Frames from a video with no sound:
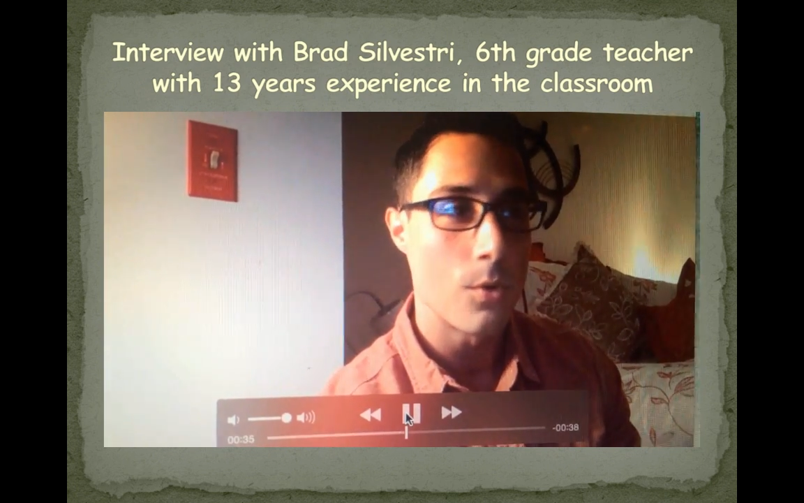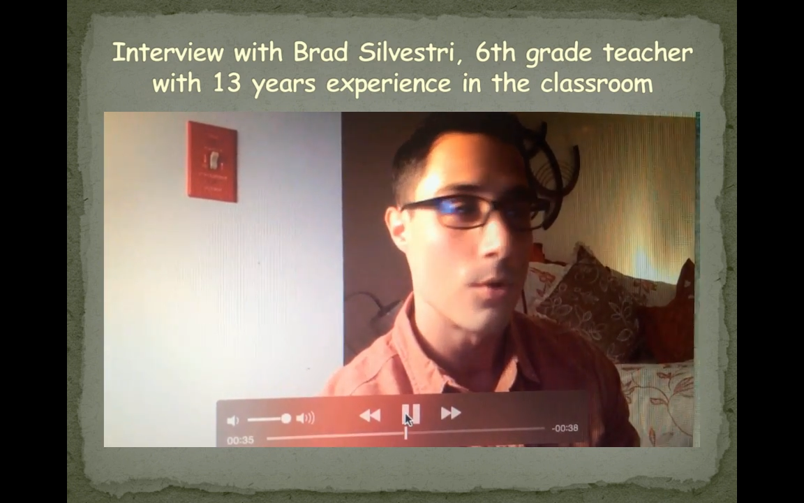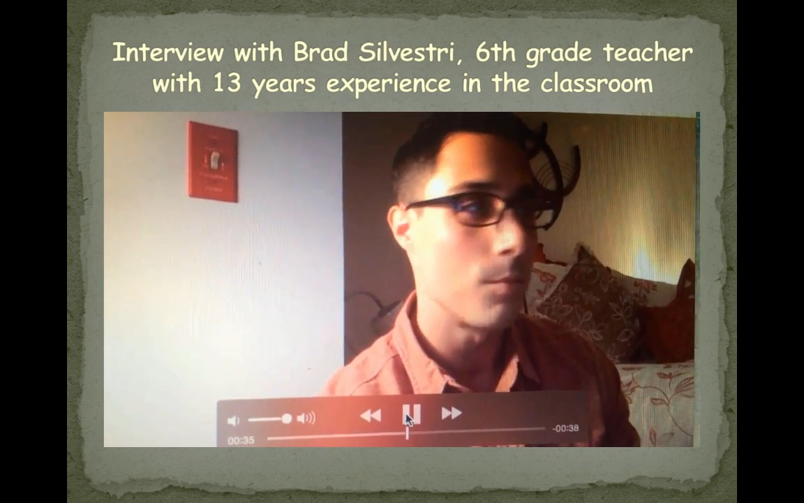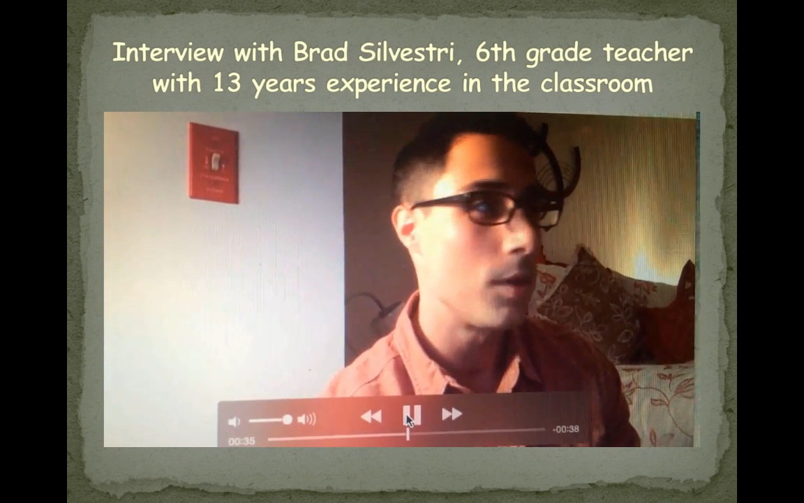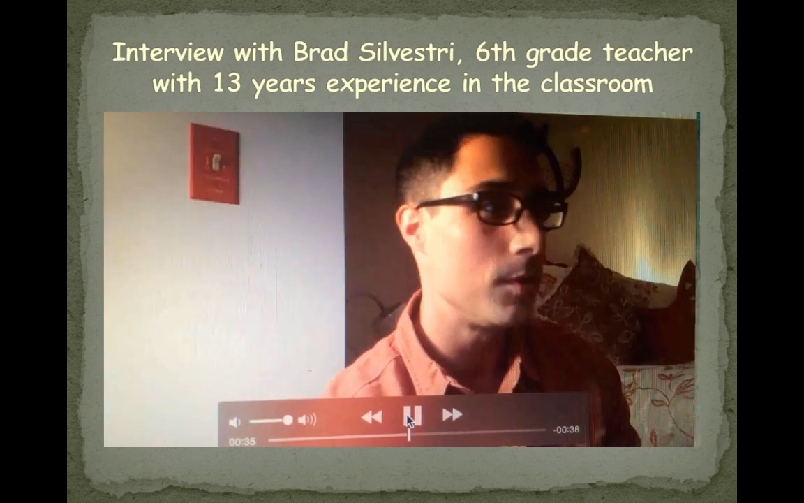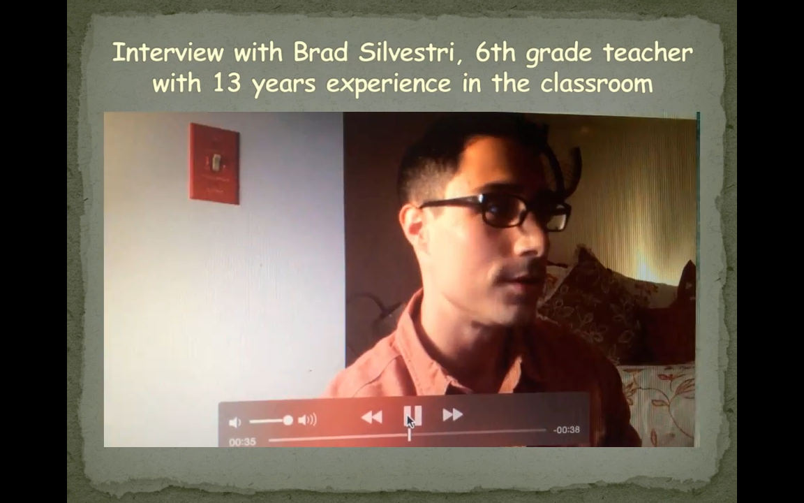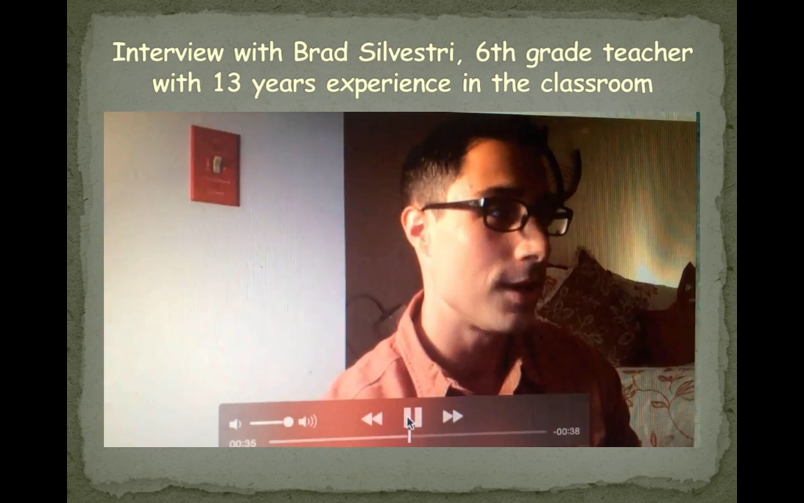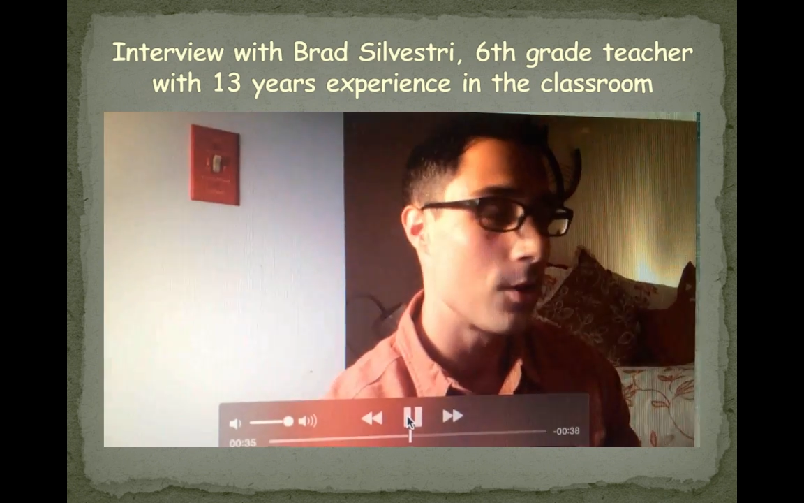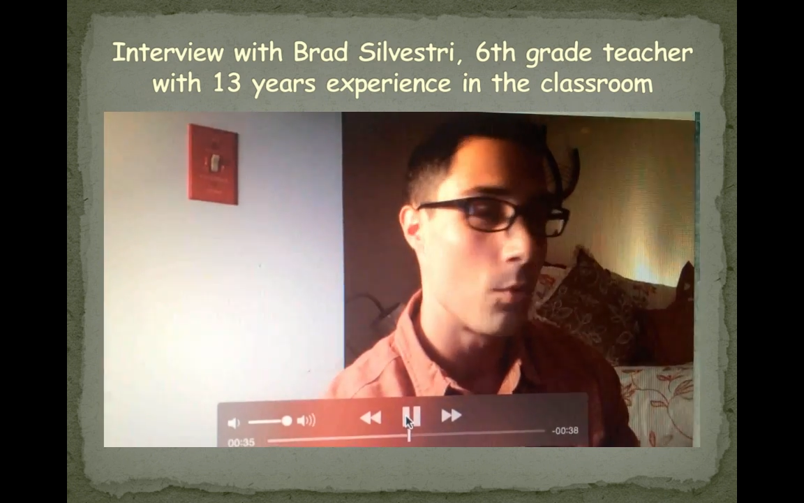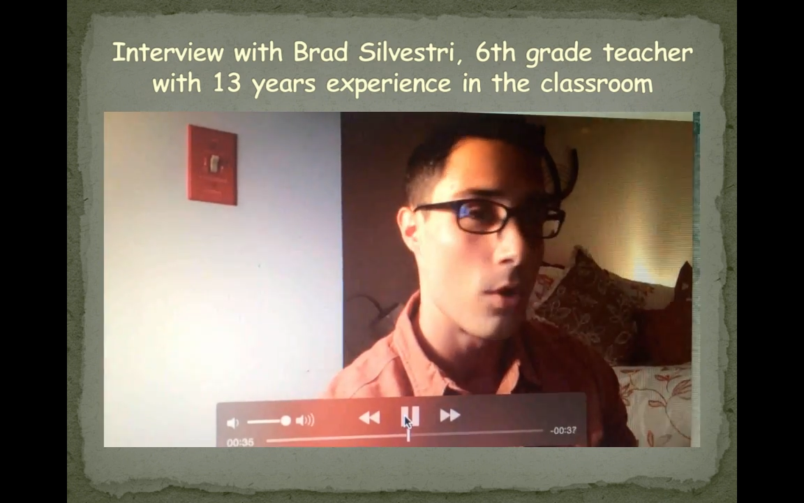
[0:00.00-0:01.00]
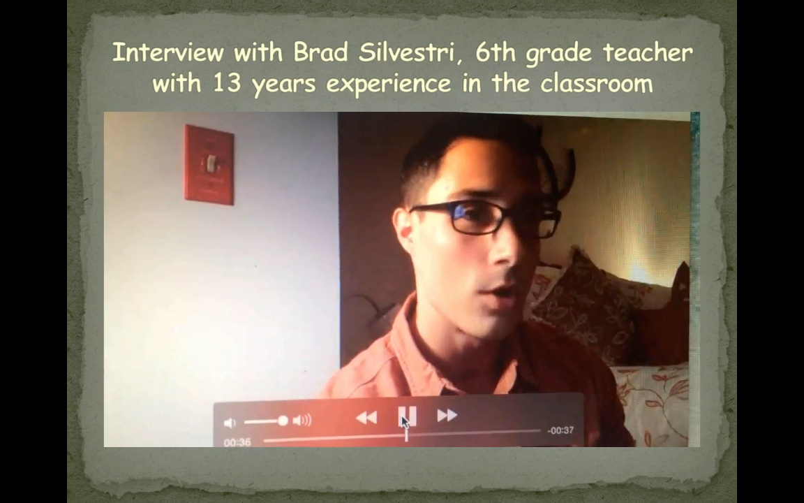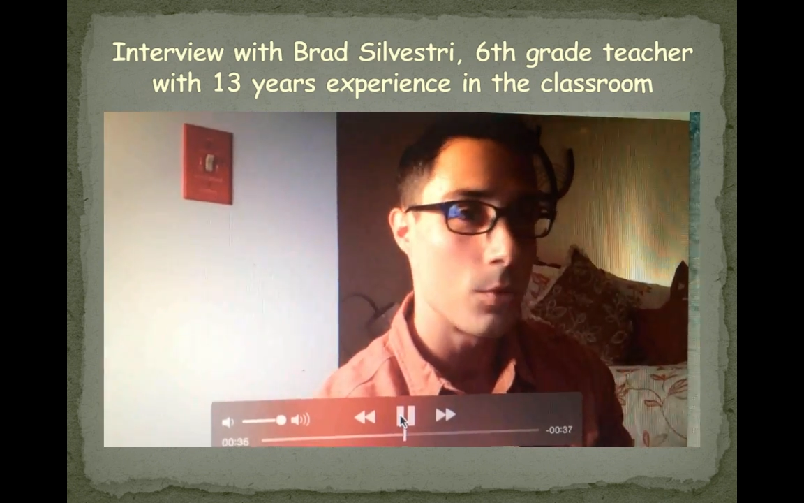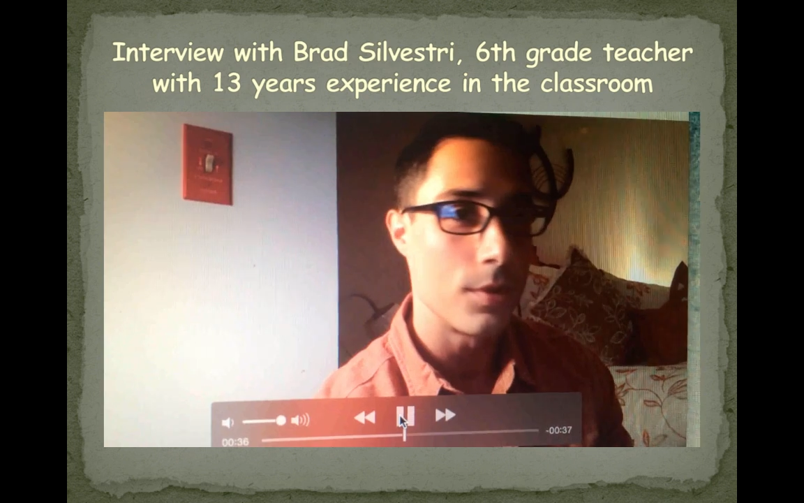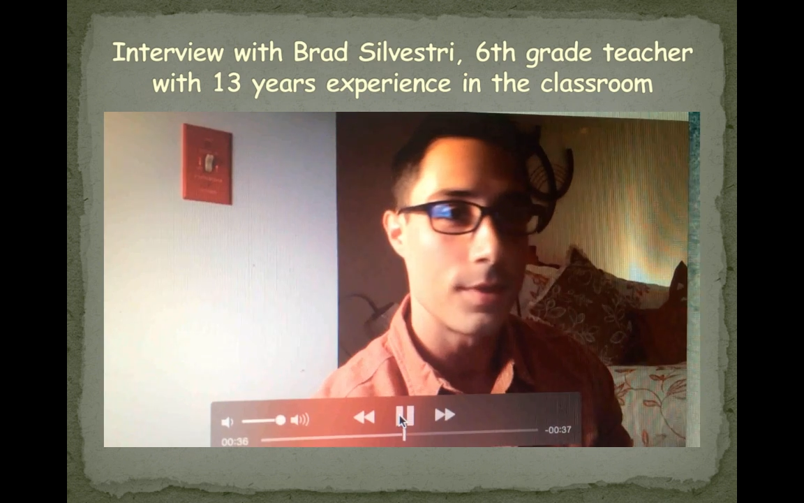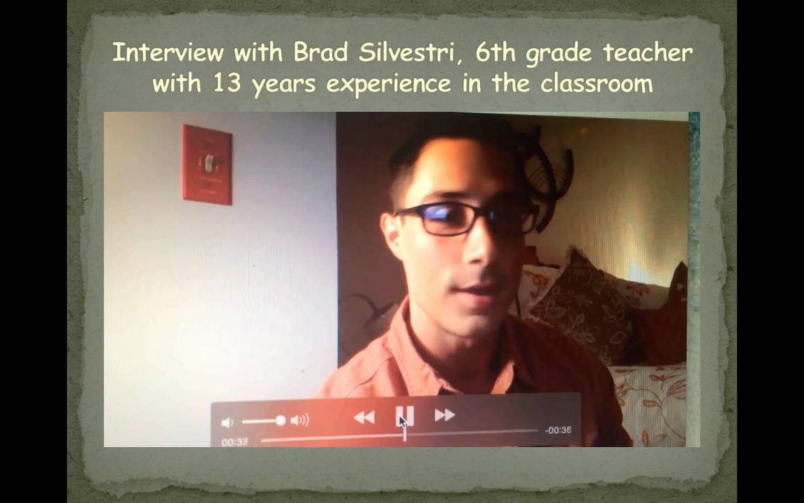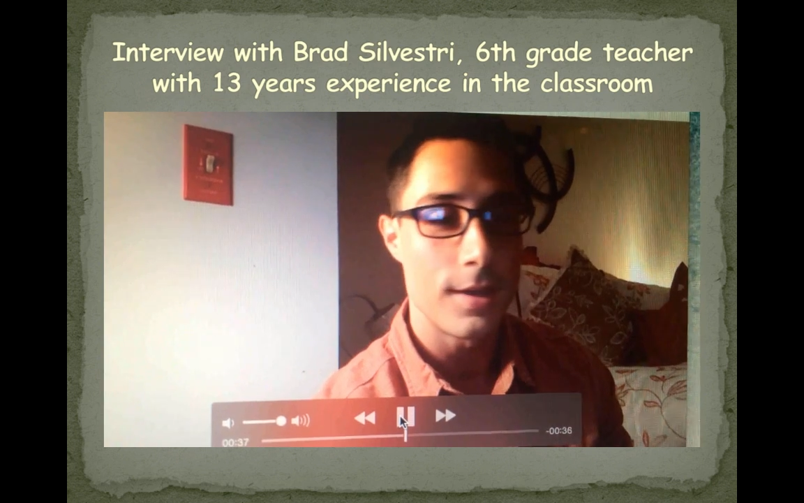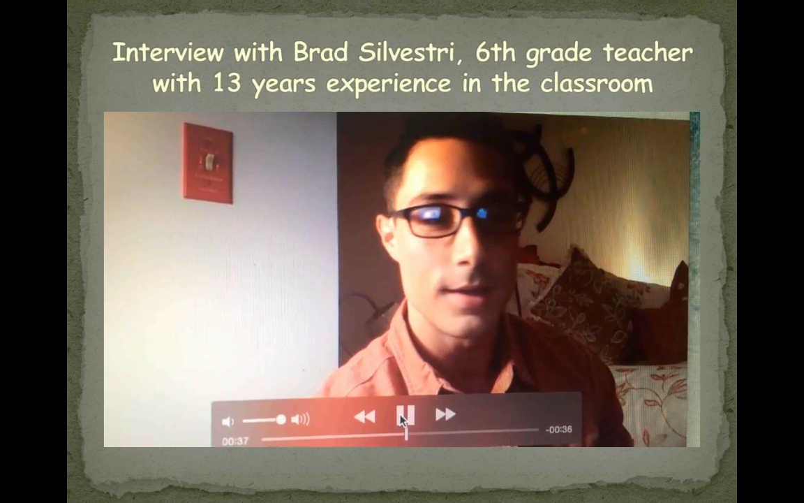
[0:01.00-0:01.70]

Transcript: or maybe take a walk with a